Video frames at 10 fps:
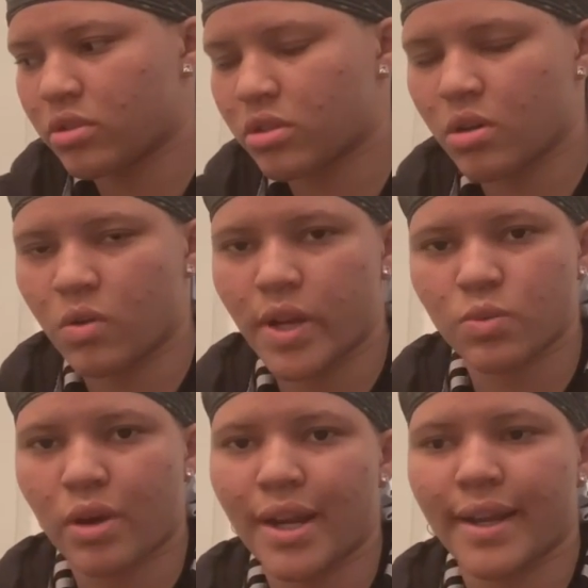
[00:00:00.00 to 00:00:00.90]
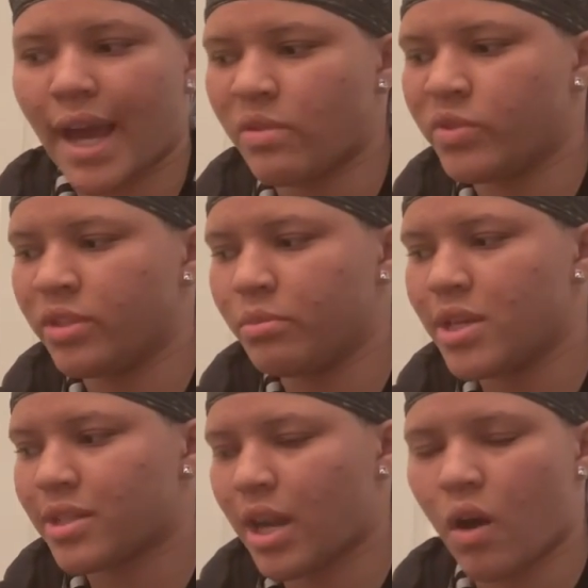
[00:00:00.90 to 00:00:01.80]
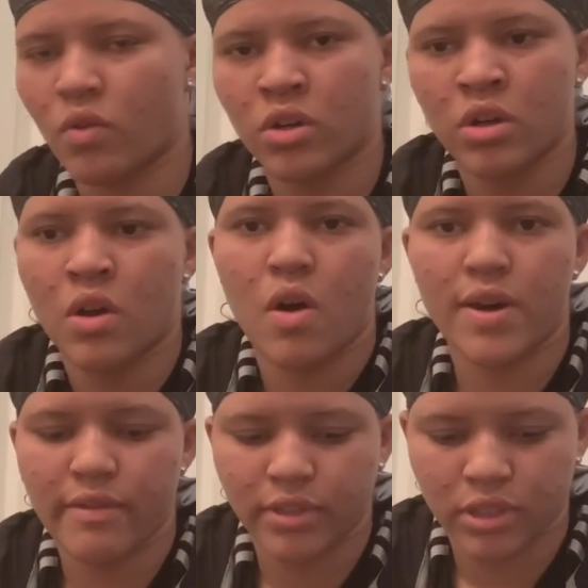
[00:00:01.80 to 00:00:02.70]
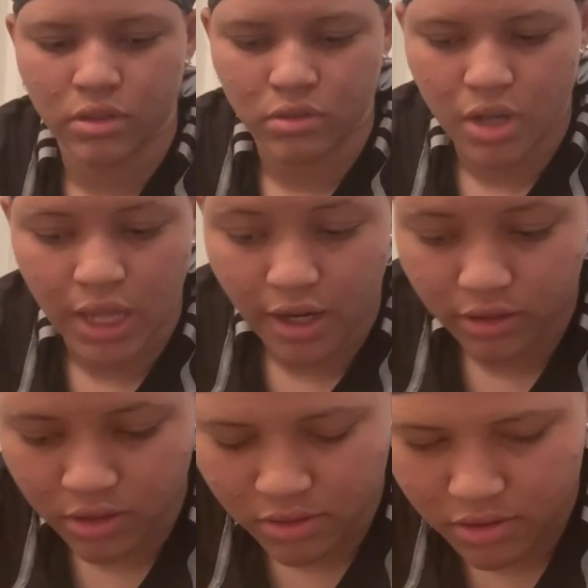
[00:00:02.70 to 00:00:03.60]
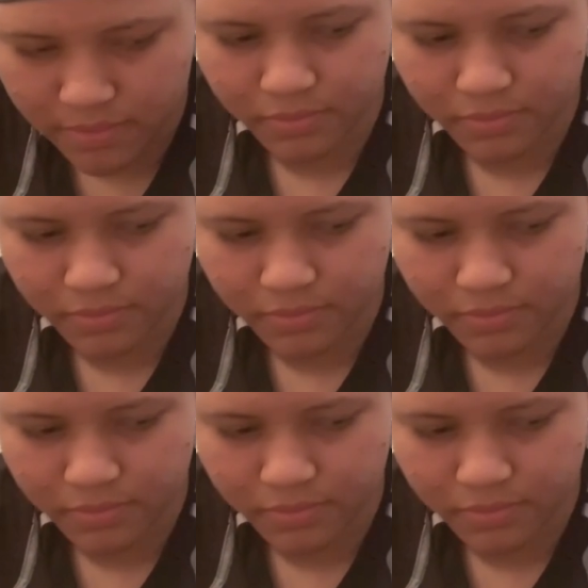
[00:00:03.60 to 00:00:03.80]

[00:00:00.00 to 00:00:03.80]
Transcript: so that's why like I've been missing out on everything, a lot of things.